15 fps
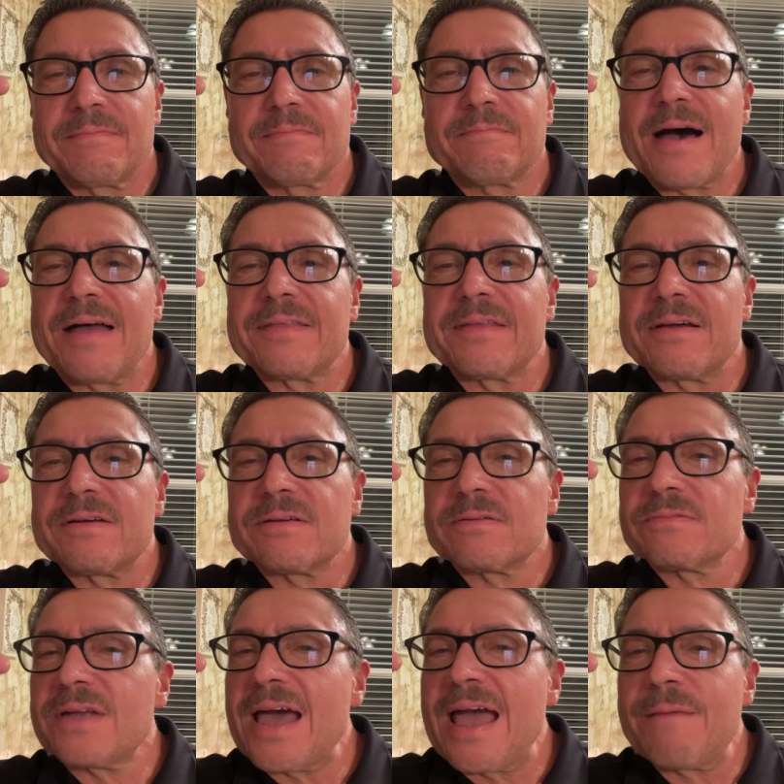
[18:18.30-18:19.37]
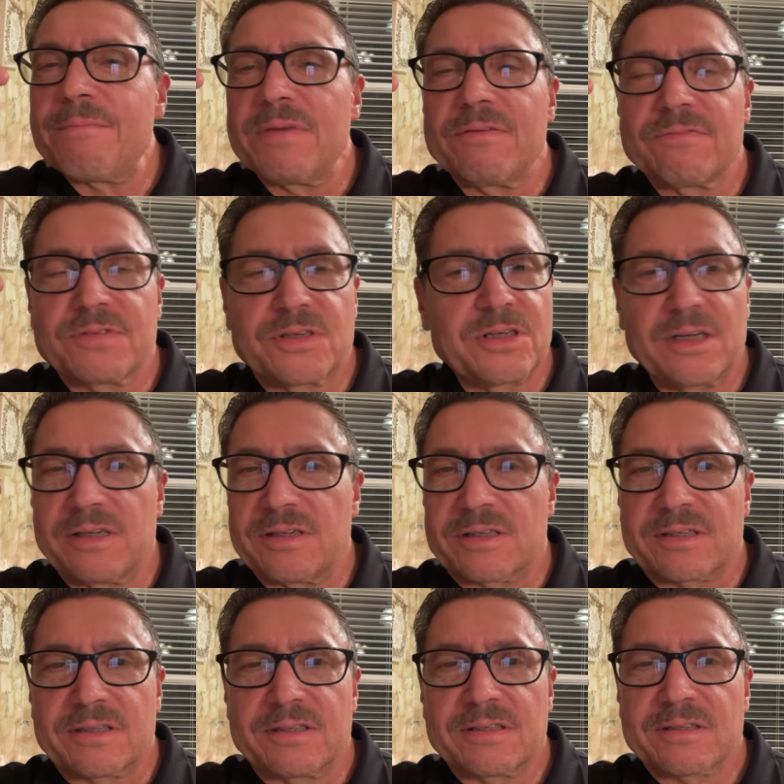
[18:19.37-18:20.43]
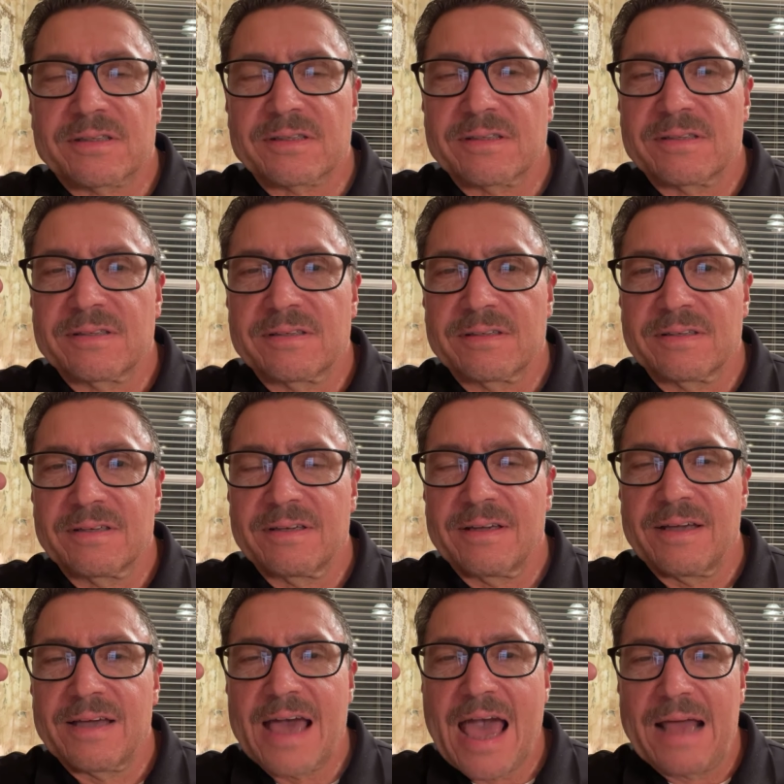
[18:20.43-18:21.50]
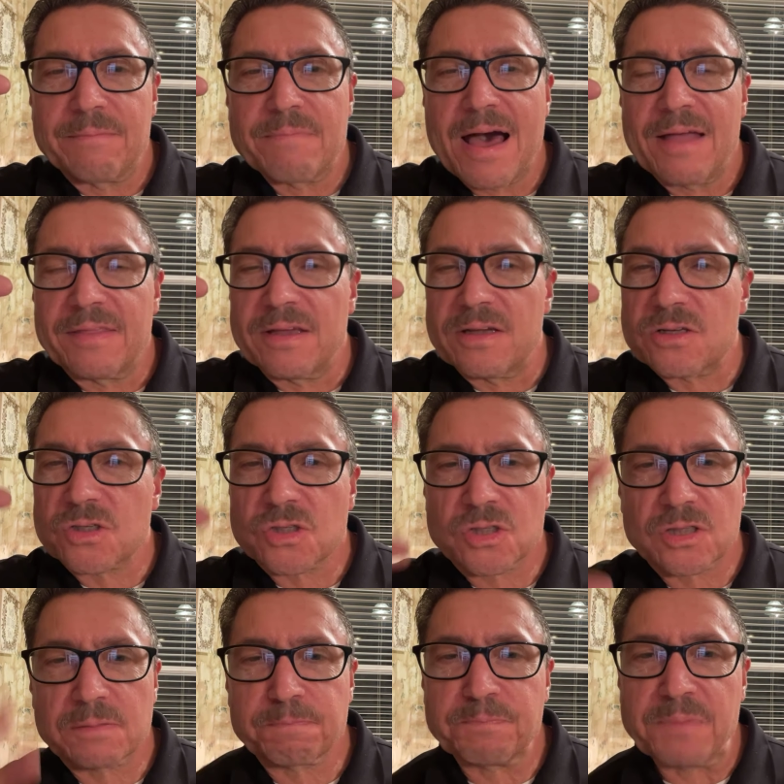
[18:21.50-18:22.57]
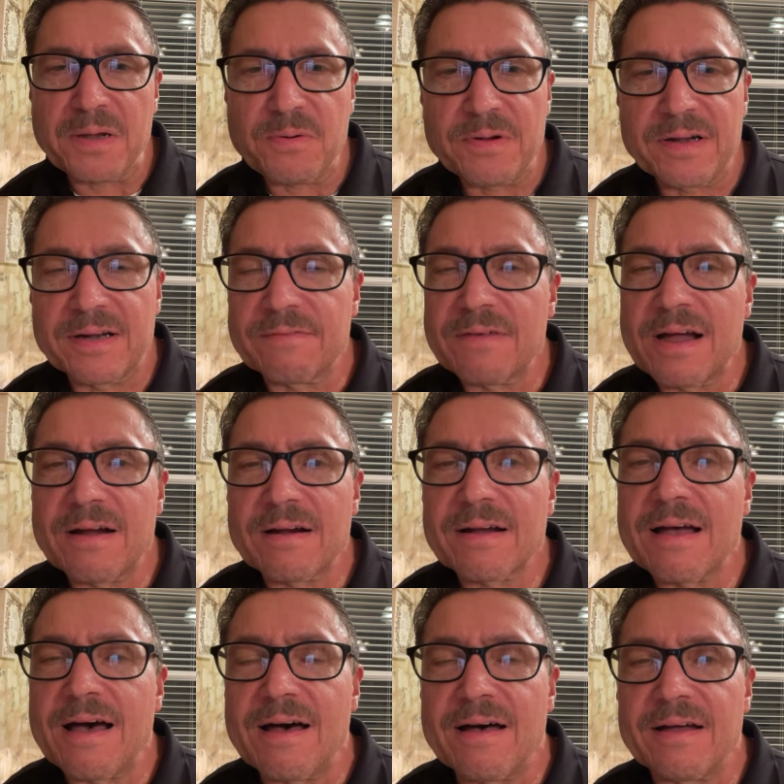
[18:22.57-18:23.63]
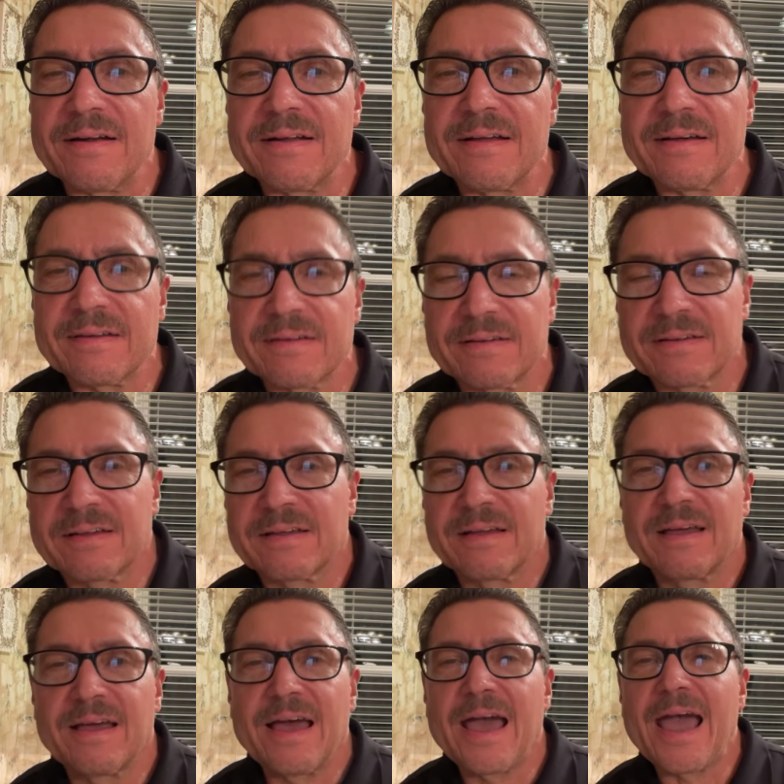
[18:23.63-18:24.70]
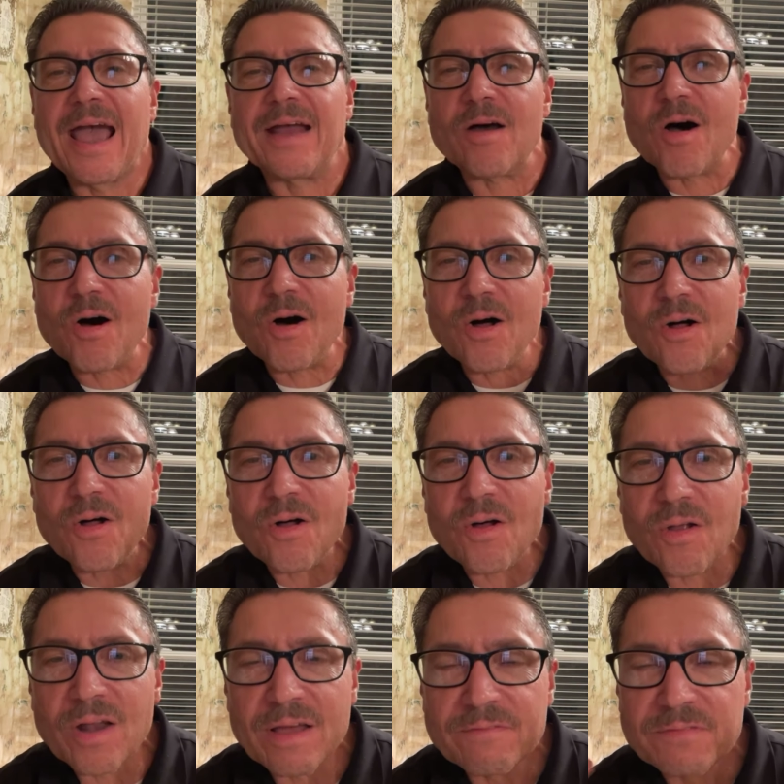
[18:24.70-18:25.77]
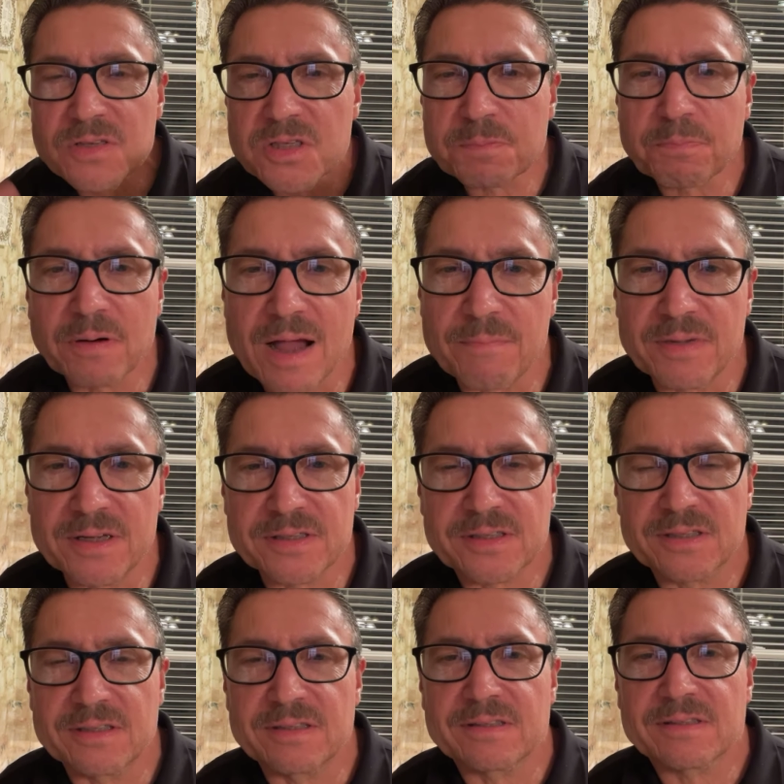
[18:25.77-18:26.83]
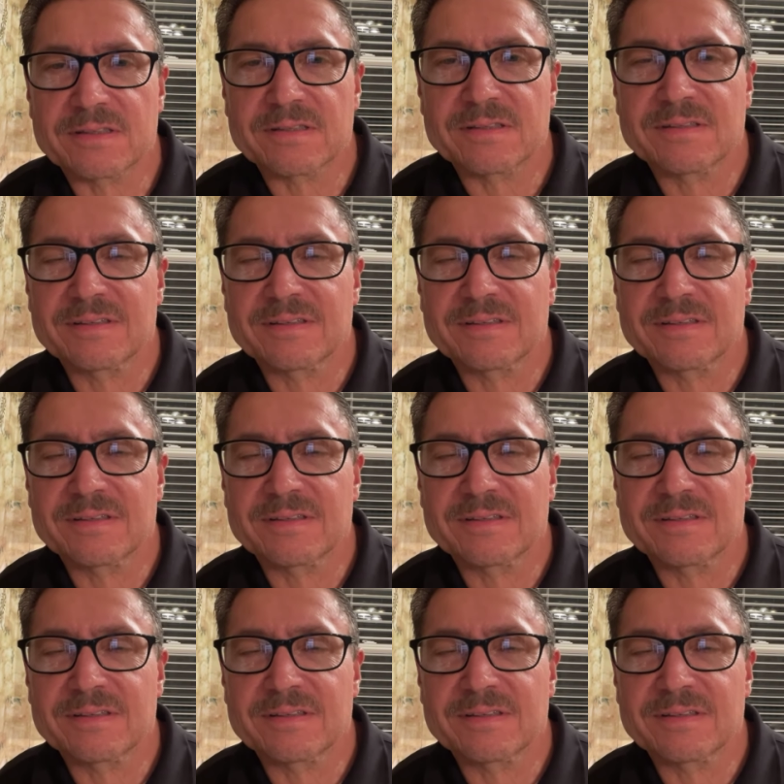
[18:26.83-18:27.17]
by the name of Jesus and by the Spirit of our God and all of his promises